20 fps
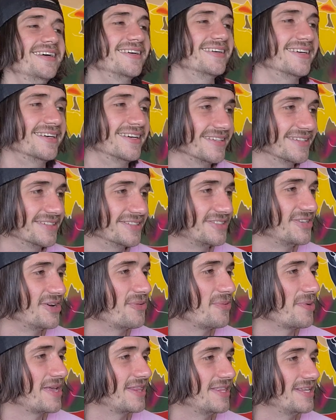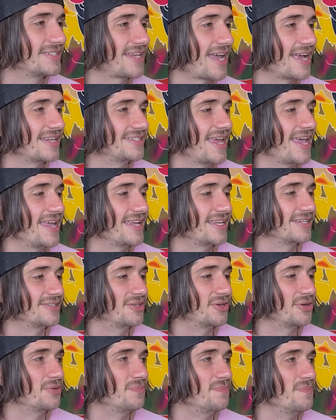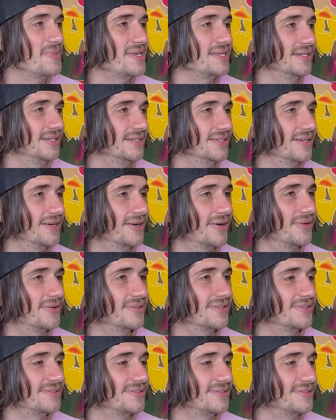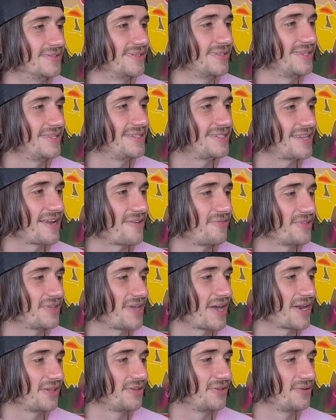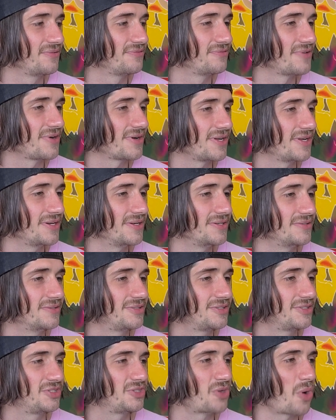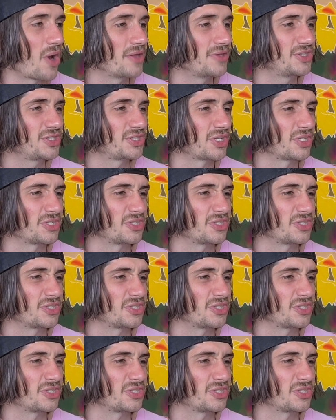Oh, there's no way this guy's hanging good meat, you know? He's definitely got a little fucking, just a